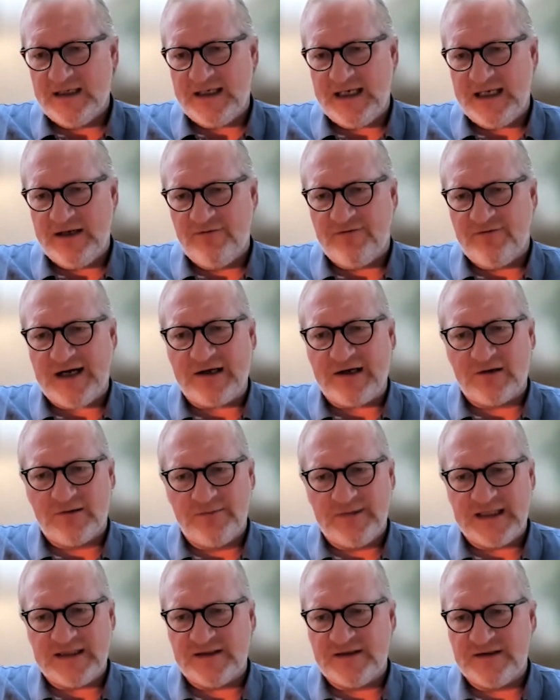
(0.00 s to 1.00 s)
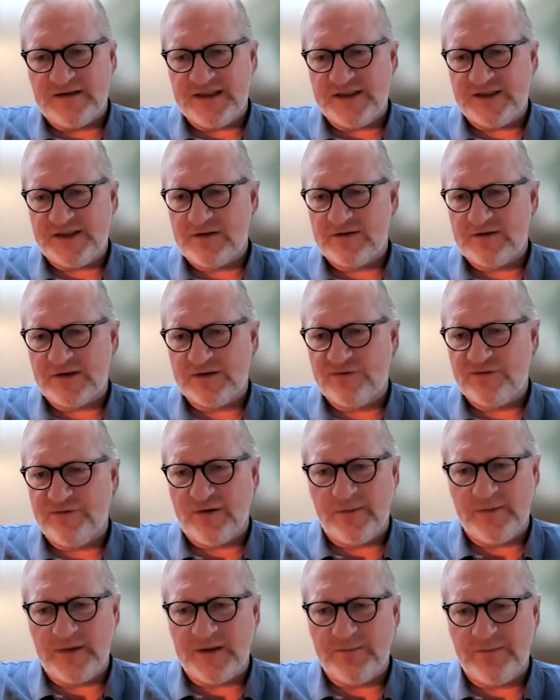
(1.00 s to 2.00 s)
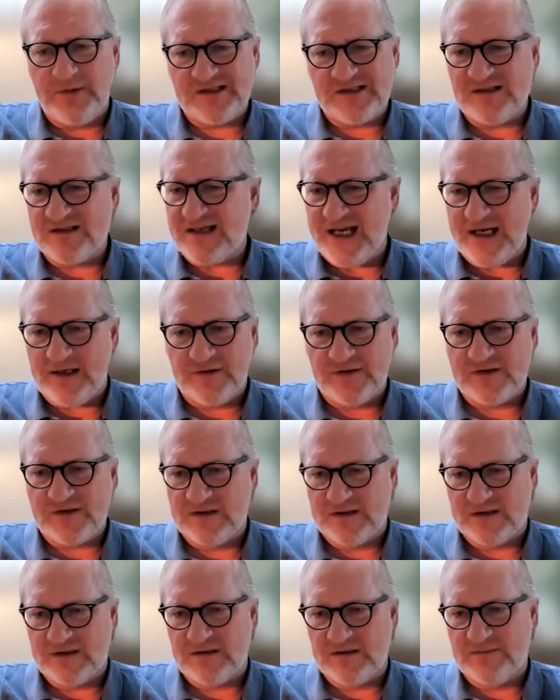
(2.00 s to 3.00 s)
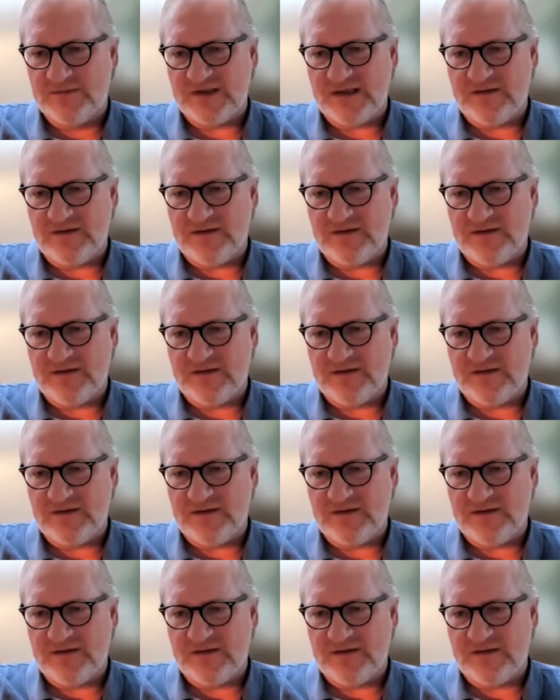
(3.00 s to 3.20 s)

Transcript: environment and digital transforming business ecosystems.